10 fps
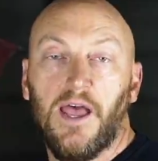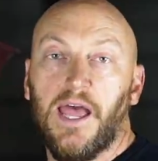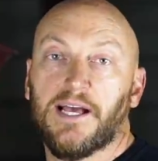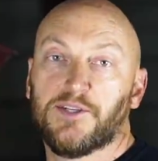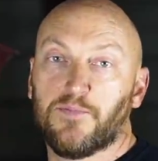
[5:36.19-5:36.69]

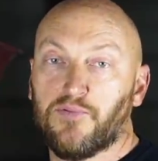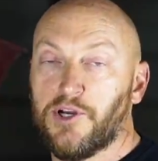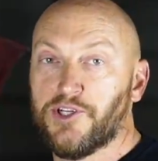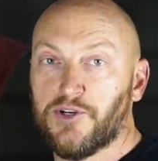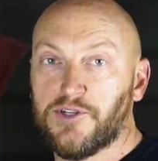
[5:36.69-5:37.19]
As the
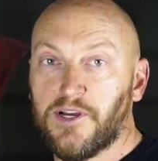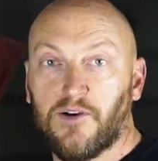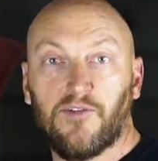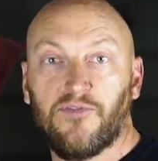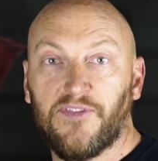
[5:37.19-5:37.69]
pressures
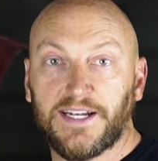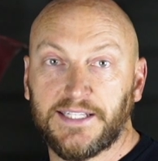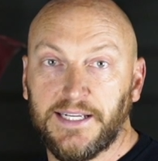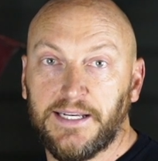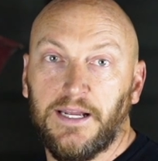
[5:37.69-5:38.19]
are
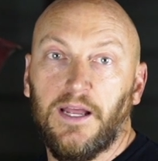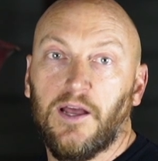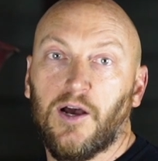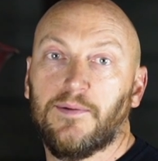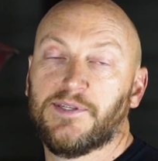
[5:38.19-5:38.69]
affected,
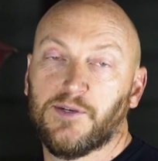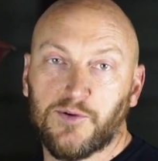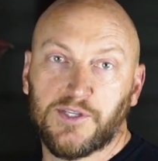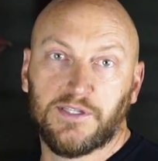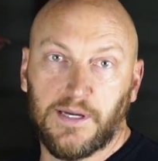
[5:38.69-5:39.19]
so
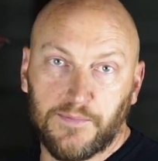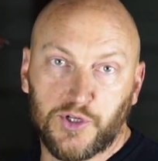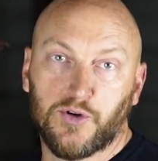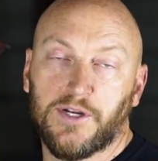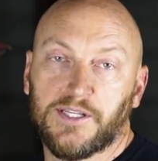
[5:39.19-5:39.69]
is the
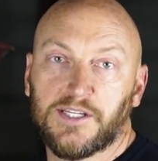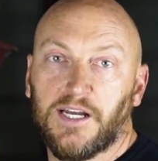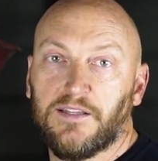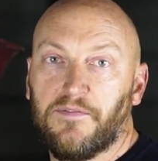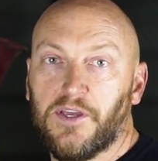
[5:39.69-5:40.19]
temperature
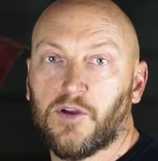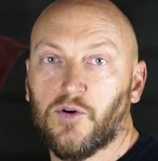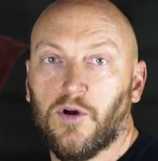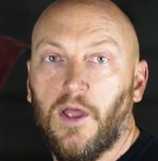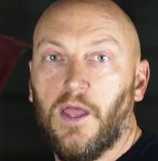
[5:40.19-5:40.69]
inside the
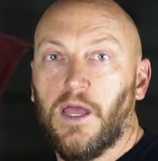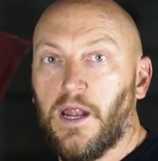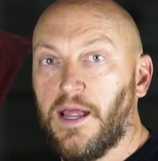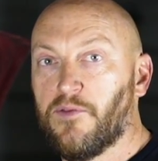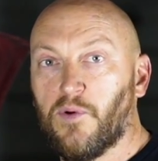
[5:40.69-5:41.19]
vehicle.
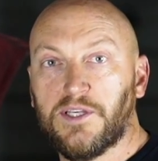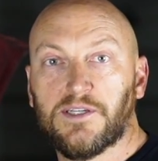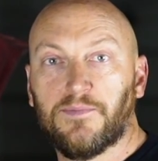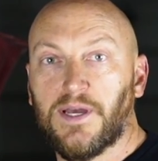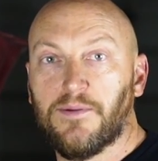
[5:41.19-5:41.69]
And that's why
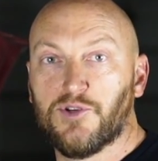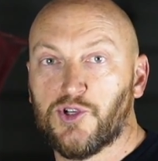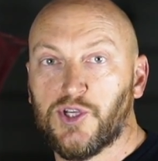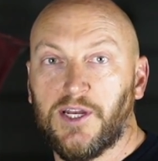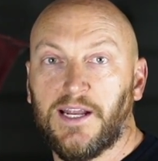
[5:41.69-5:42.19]
sometimes you're
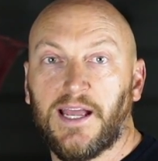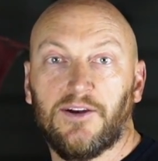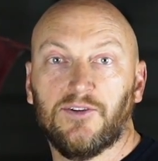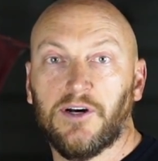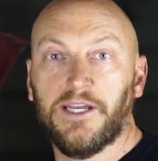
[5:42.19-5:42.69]
sitting at
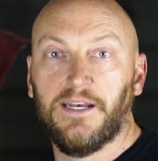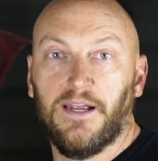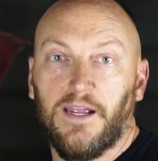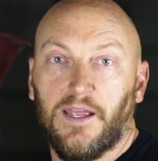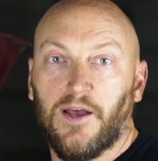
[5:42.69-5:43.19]
a light
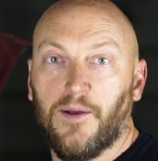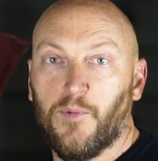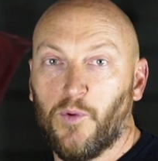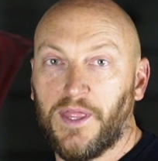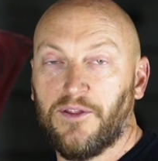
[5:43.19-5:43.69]

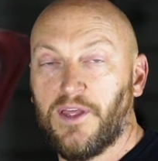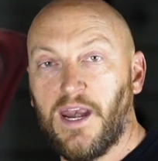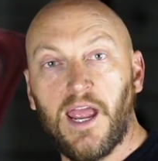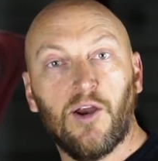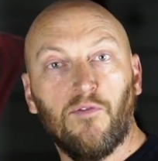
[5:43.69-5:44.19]
and without that
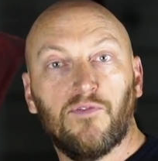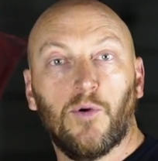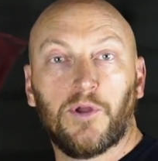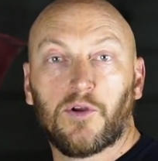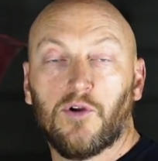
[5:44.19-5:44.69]
air
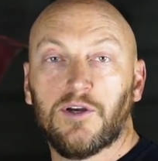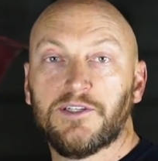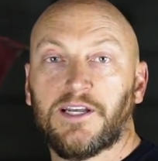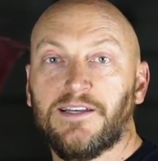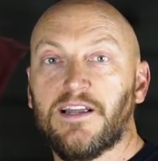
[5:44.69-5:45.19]
flowing across
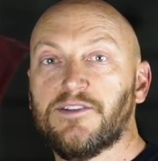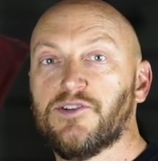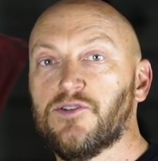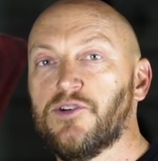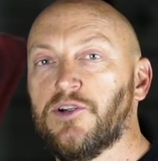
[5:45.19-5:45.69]
the
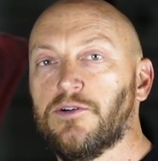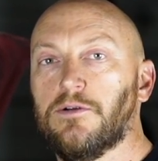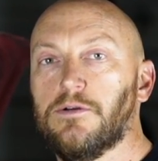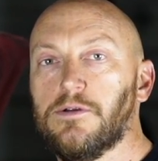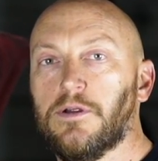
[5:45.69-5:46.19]
condenser,
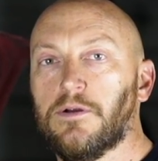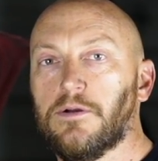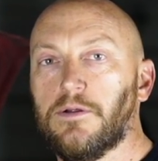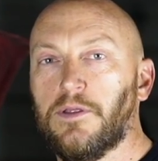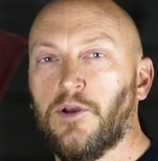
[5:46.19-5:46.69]

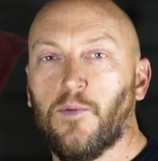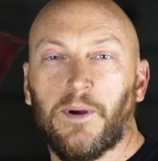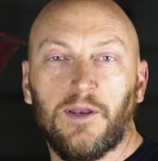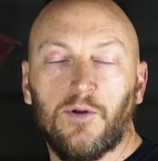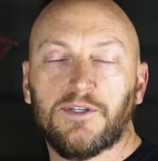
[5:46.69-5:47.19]
you
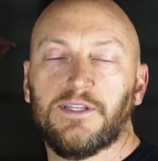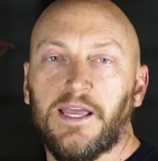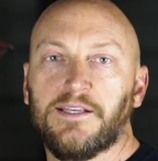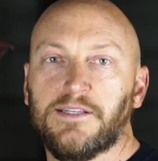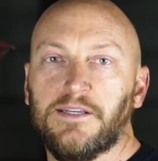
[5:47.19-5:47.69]
might notice the
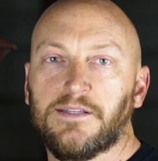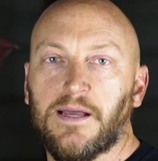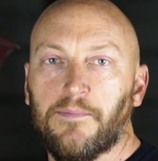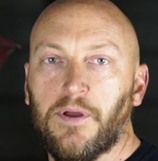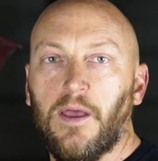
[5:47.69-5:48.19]
AC temp